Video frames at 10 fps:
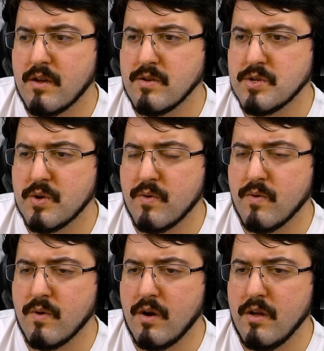
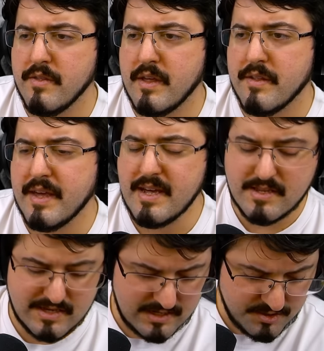So now
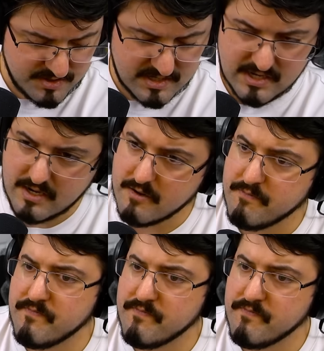that's interesting.